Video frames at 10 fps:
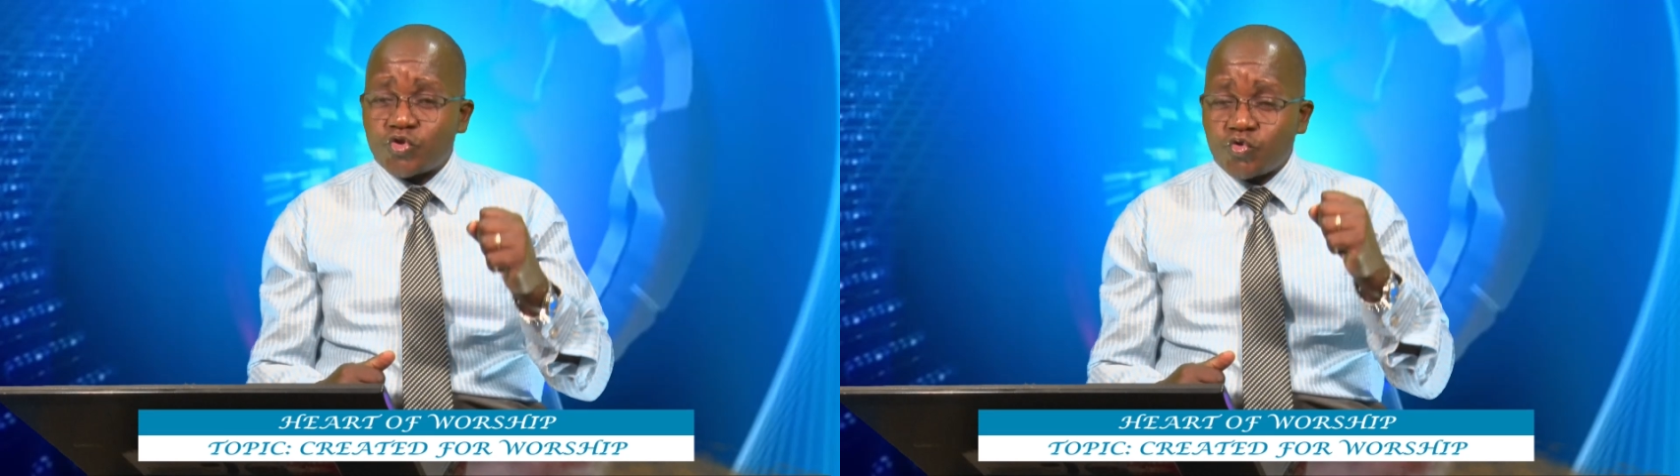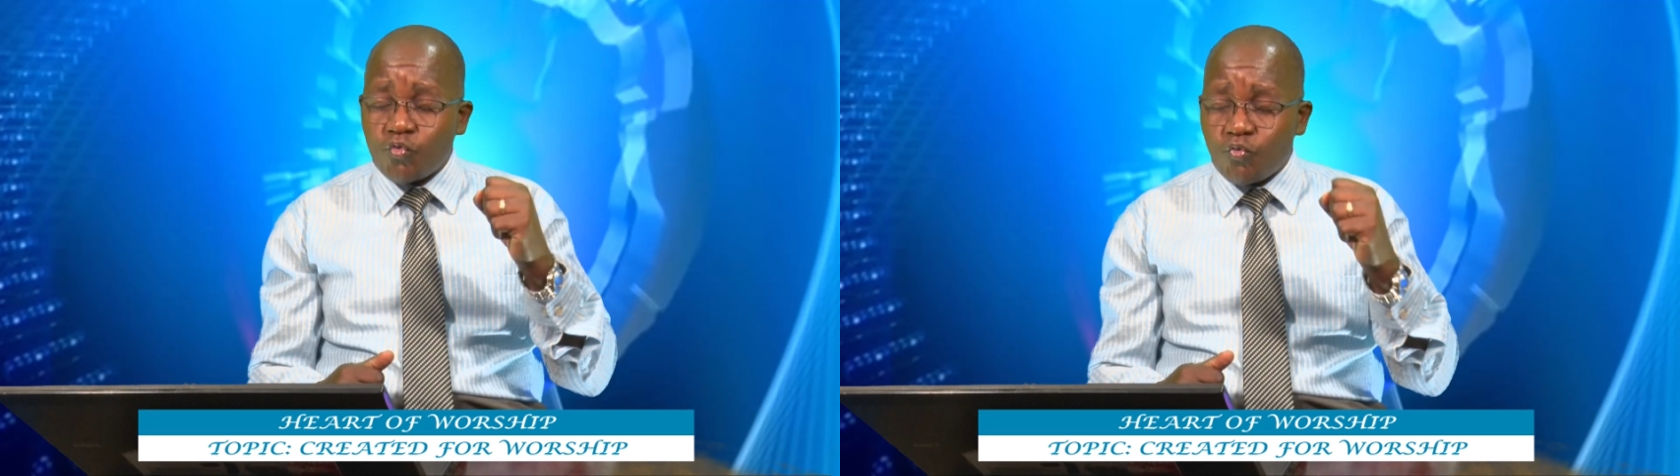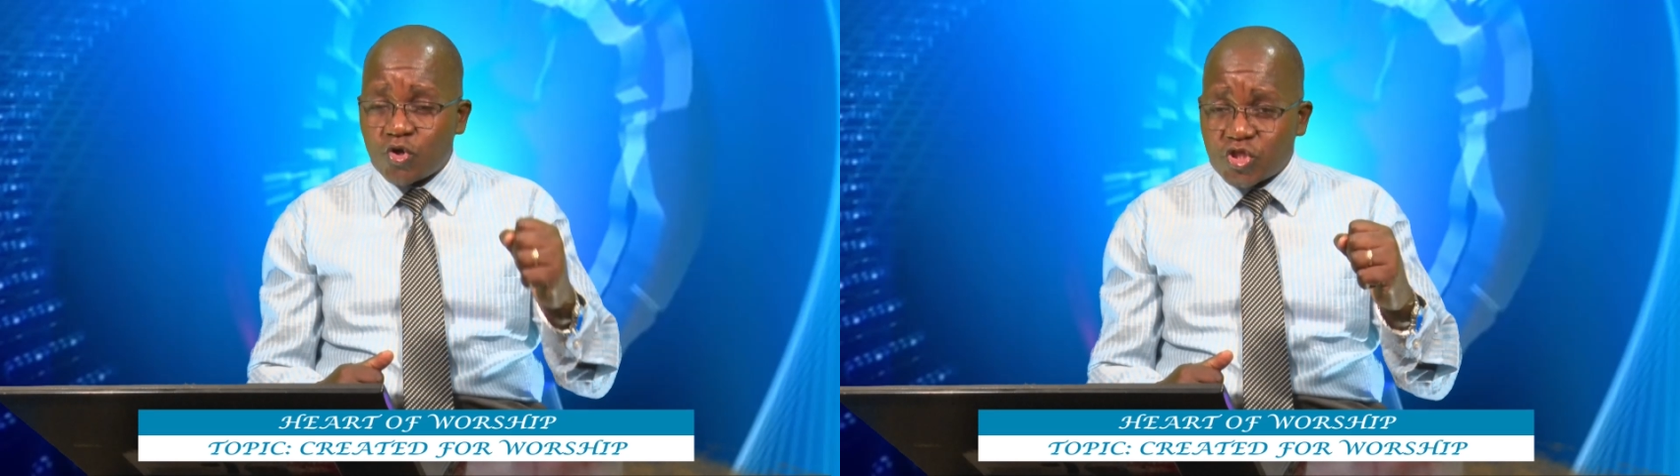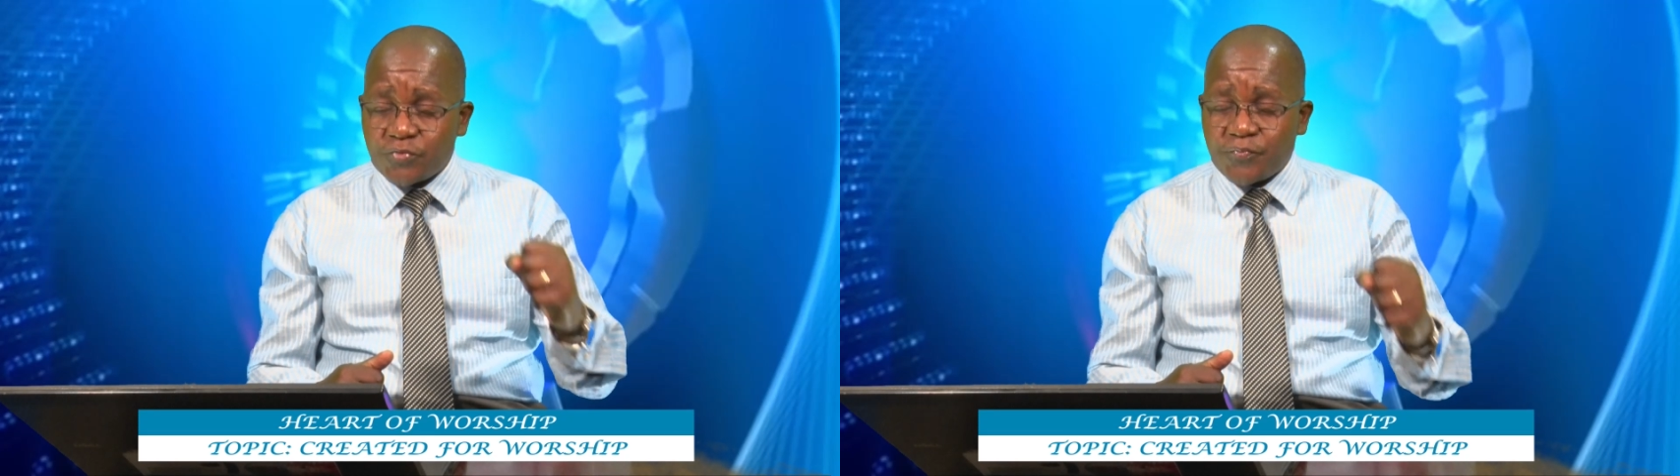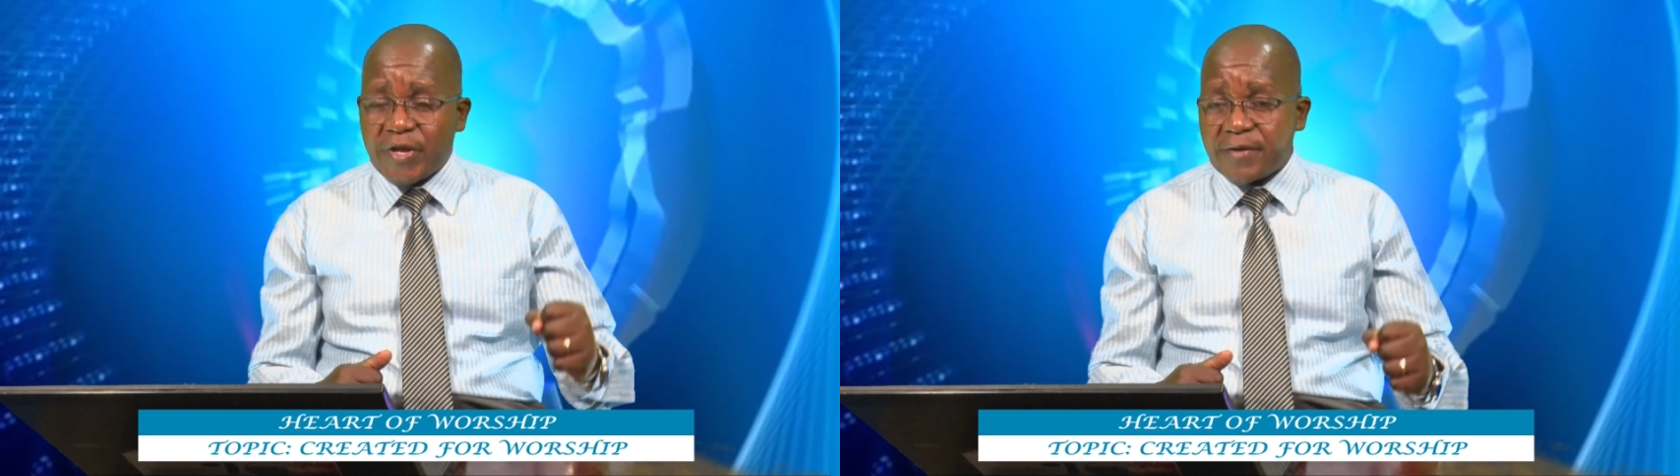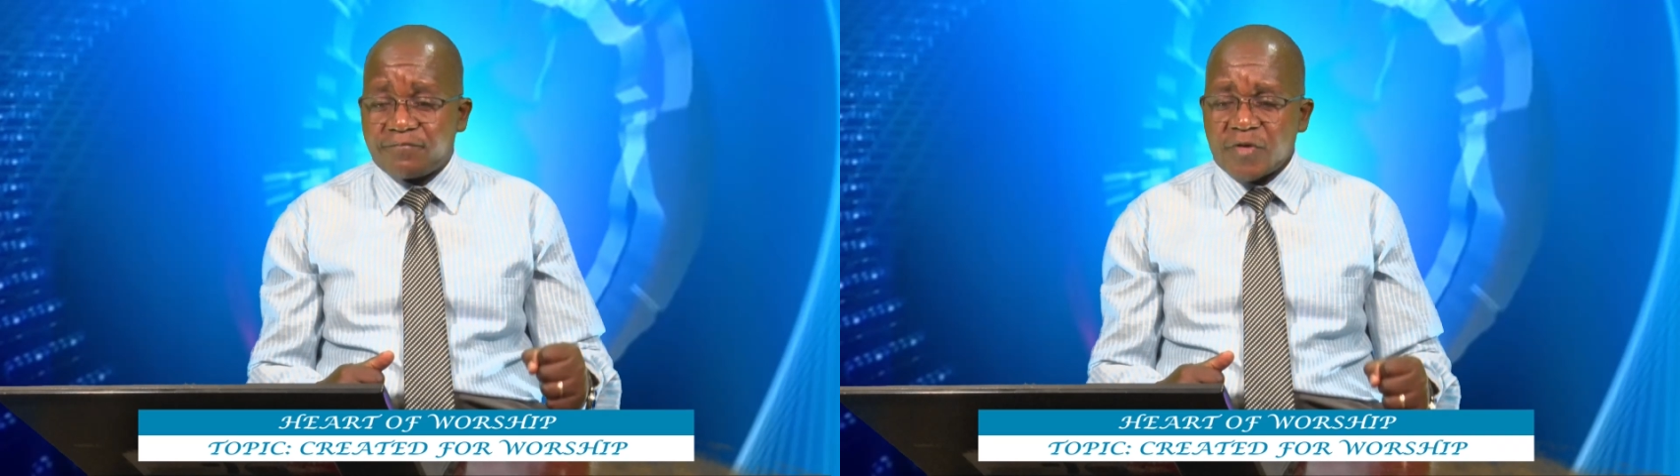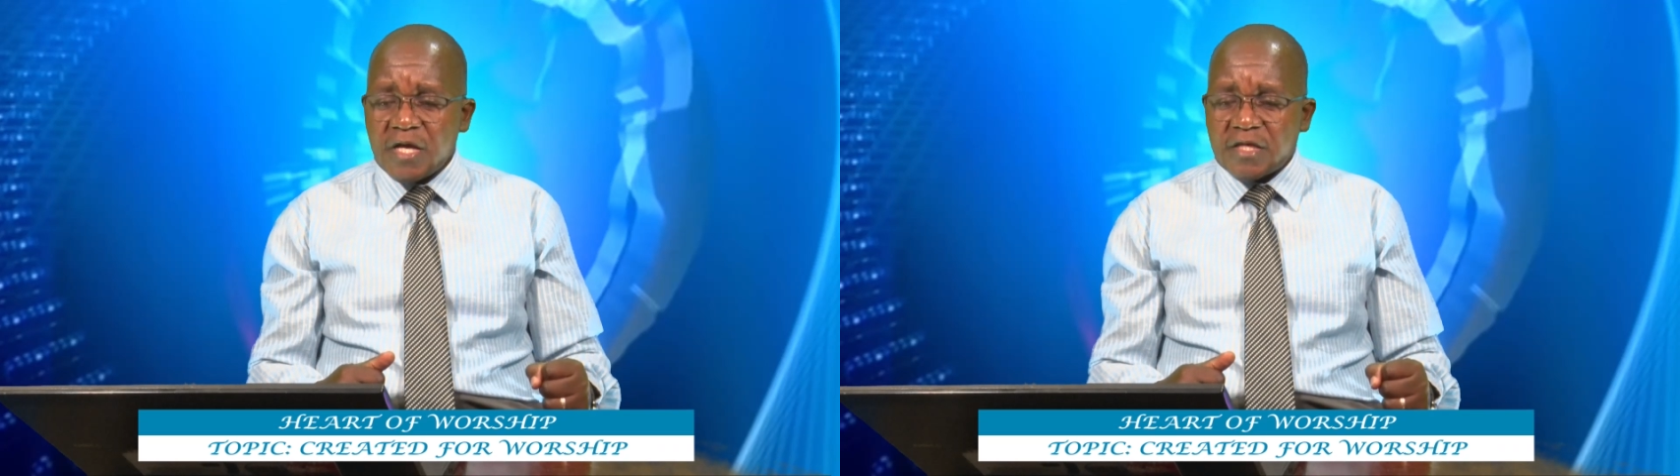to worship Him,